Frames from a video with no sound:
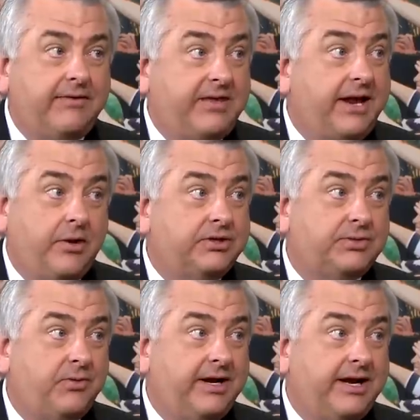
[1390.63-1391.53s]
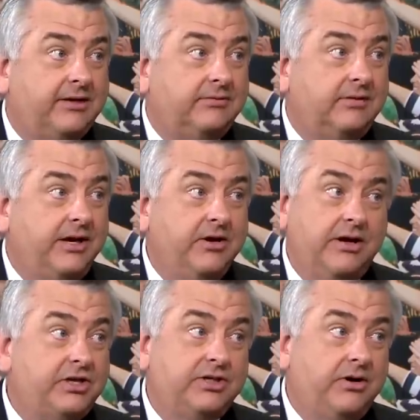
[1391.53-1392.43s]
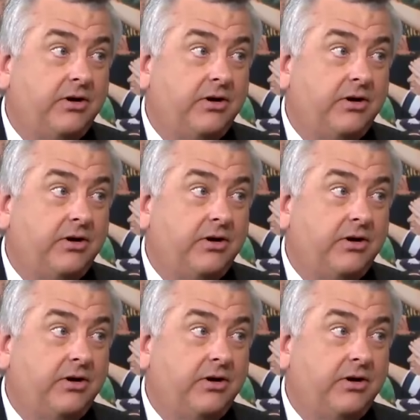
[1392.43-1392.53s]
If they don't spread out, you're going to shoot